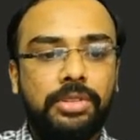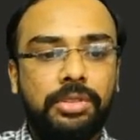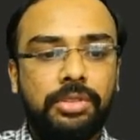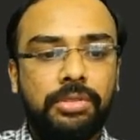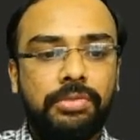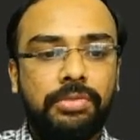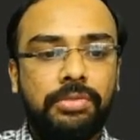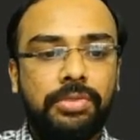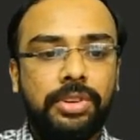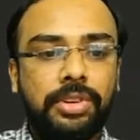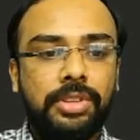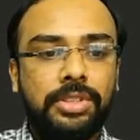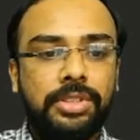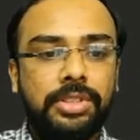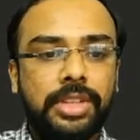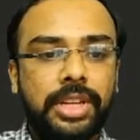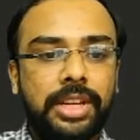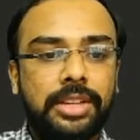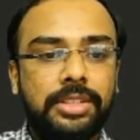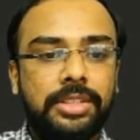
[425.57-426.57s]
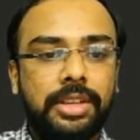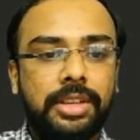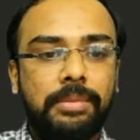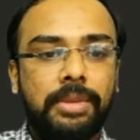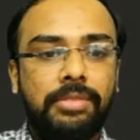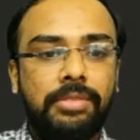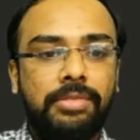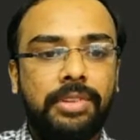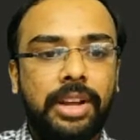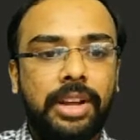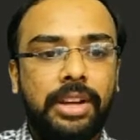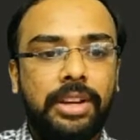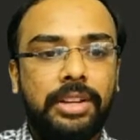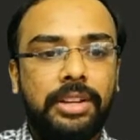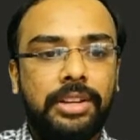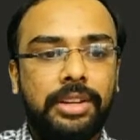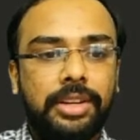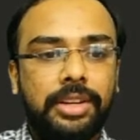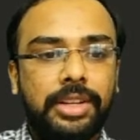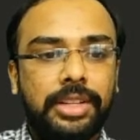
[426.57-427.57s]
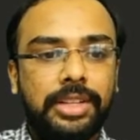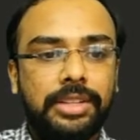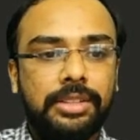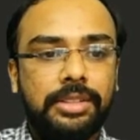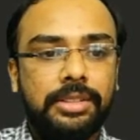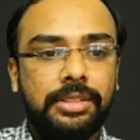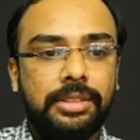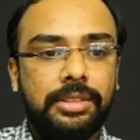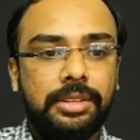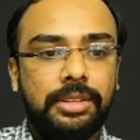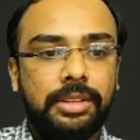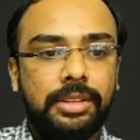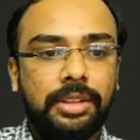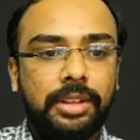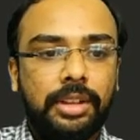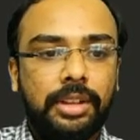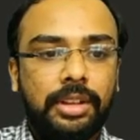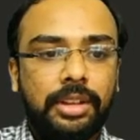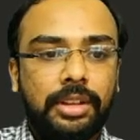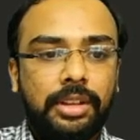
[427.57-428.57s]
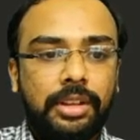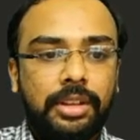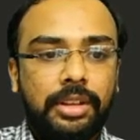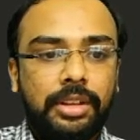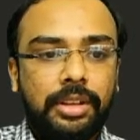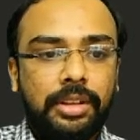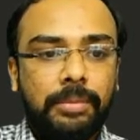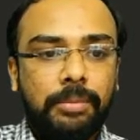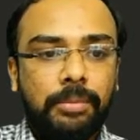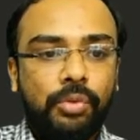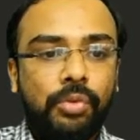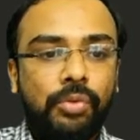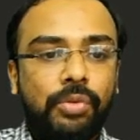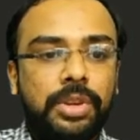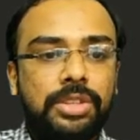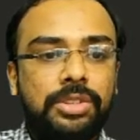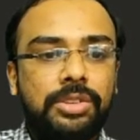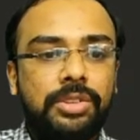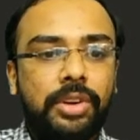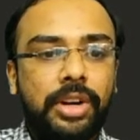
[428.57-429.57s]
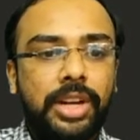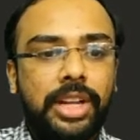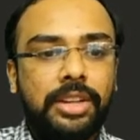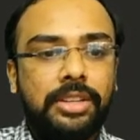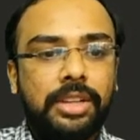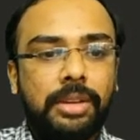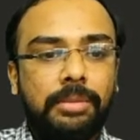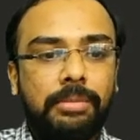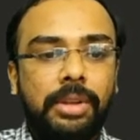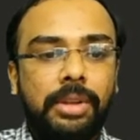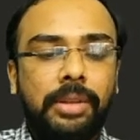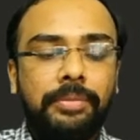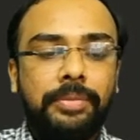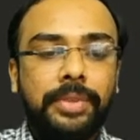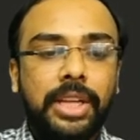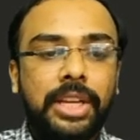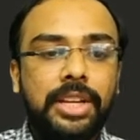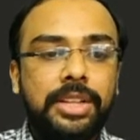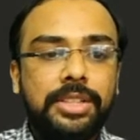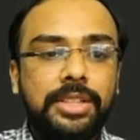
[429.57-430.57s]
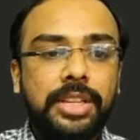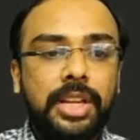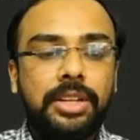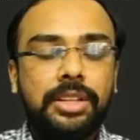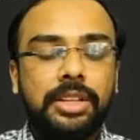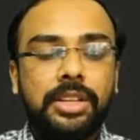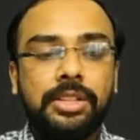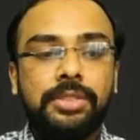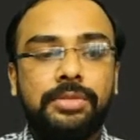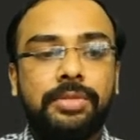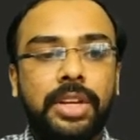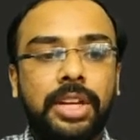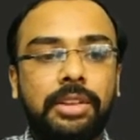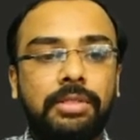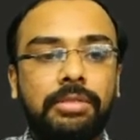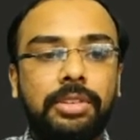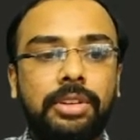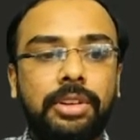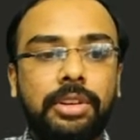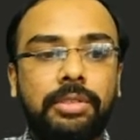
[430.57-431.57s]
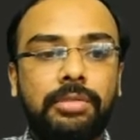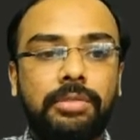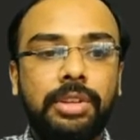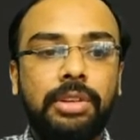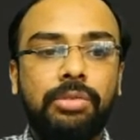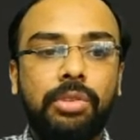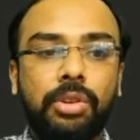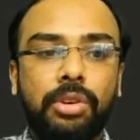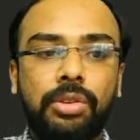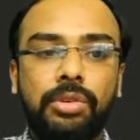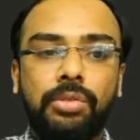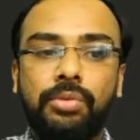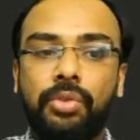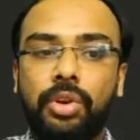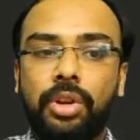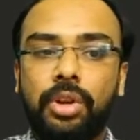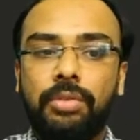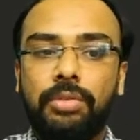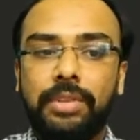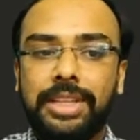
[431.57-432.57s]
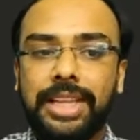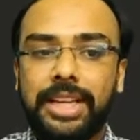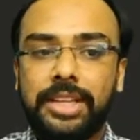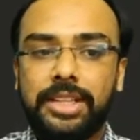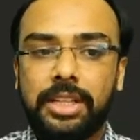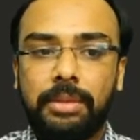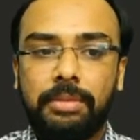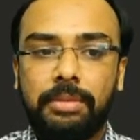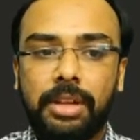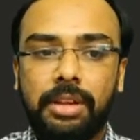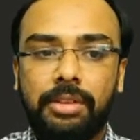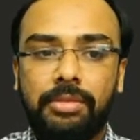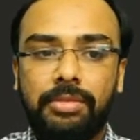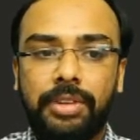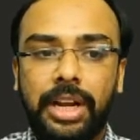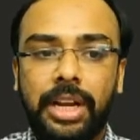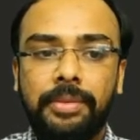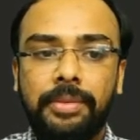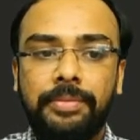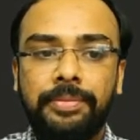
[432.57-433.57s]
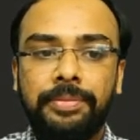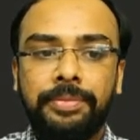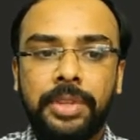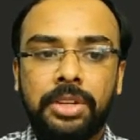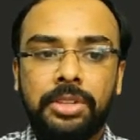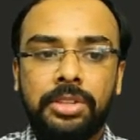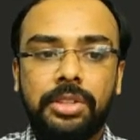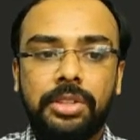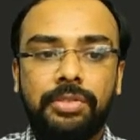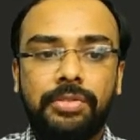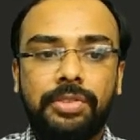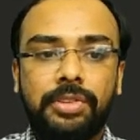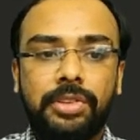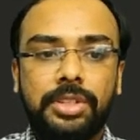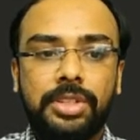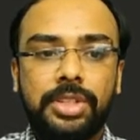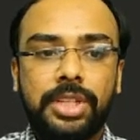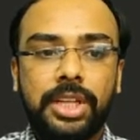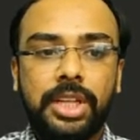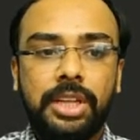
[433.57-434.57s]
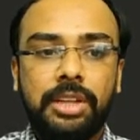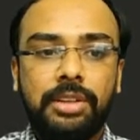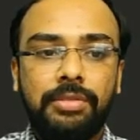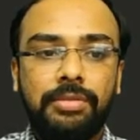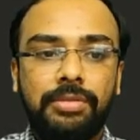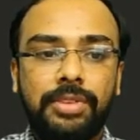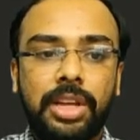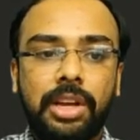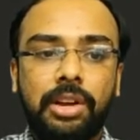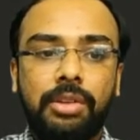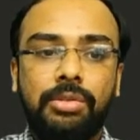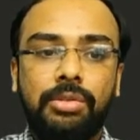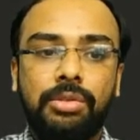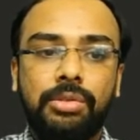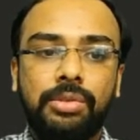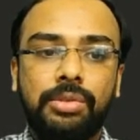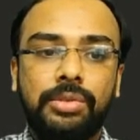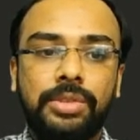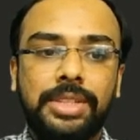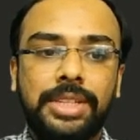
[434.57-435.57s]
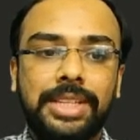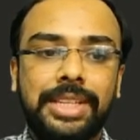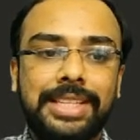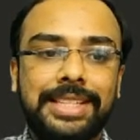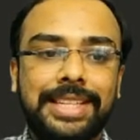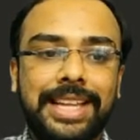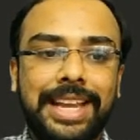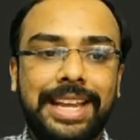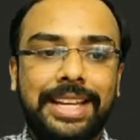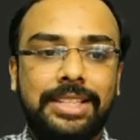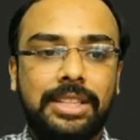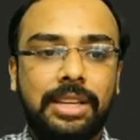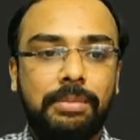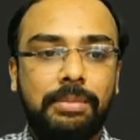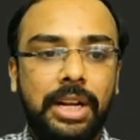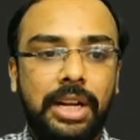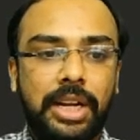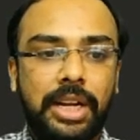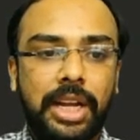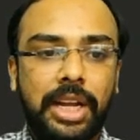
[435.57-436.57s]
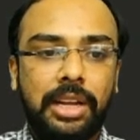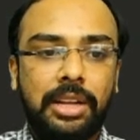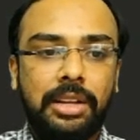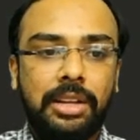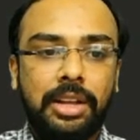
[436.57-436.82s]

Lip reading: So first XML file here is movies.xml. Inside this, whenever we want to work with XML file, so the first thing we have to use is XML tag.